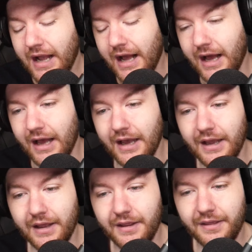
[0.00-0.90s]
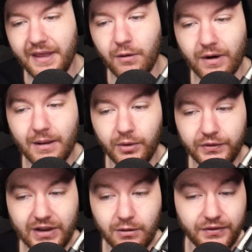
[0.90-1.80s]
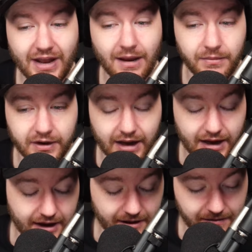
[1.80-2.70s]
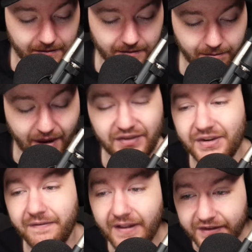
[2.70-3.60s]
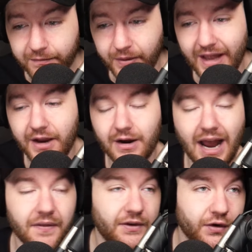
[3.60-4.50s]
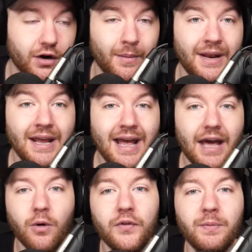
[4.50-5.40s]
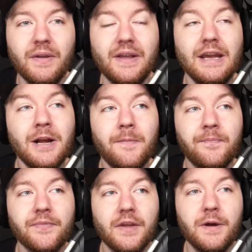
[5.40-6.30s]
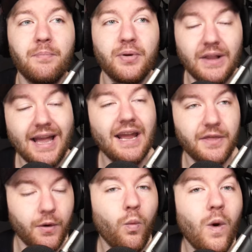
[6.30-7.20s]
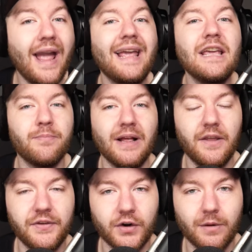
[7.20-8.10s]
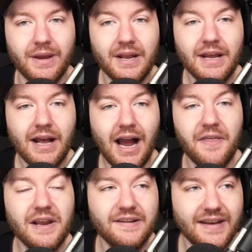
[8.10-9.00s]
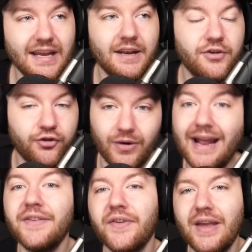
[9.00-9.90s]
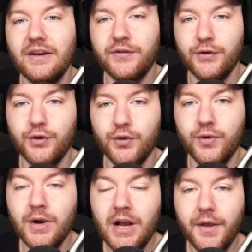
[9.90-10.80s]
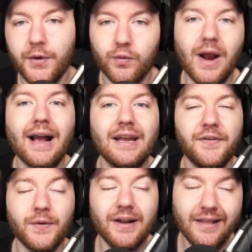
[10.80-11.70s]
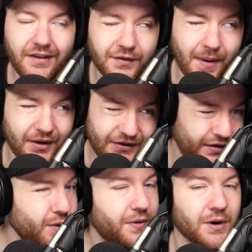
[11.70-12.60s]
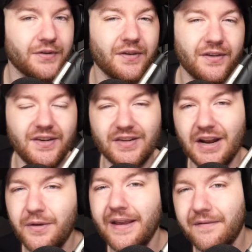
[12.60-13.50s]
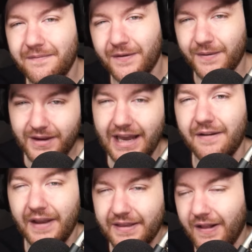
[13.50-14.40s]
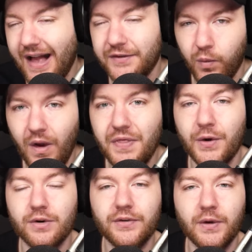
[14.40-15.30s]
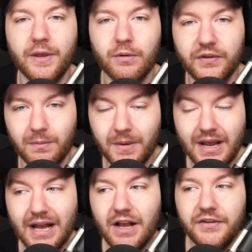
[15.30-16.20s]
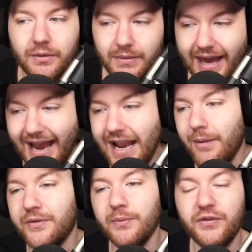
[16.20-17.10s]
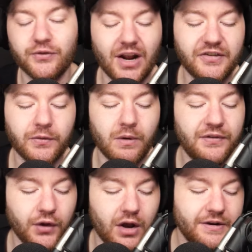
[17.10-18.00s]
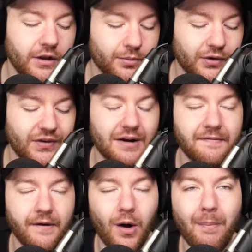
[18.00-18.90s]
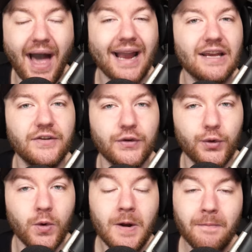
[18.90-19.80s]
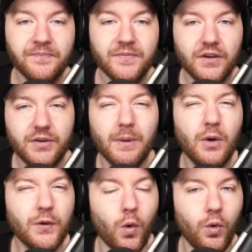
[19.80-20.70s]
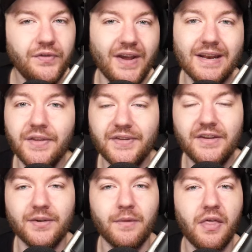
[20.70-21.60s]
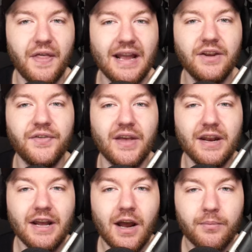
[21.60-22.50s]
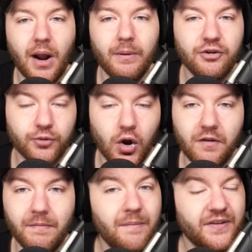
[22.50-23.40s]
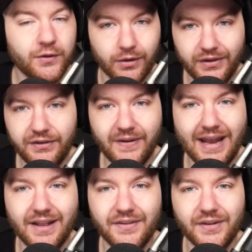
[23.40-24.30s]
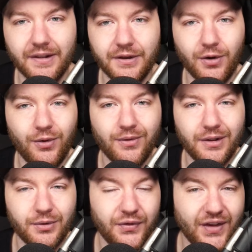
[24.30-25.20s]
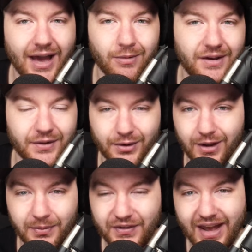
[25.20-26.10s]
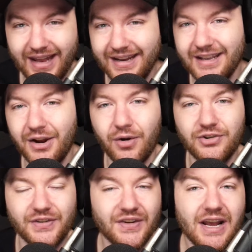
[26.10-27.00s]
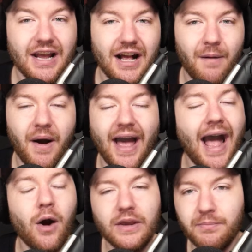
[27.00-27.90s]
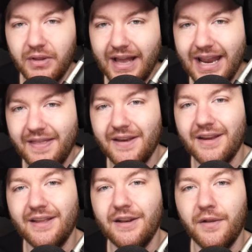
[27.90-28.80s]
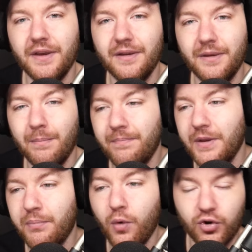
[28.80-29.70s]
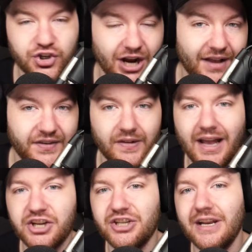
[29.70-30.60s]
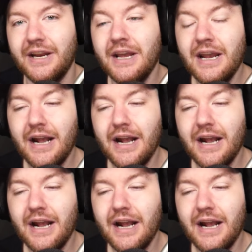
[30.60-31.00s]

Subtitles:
He was named best defensive player at the tournament. And ultimately, the way he played at the tournament, I think, did translate to the Rockets for at least about two-thirds of the season. I do think for kind of like the last one-third or so, there were some games, some stretches where we saw Dillon Brooks kind of fall back into some of those old tendencies, some of the things that probably drove Memphis Grizzlies fans a little sideways, a little upset, you know, just about how he played, the poor shot selection.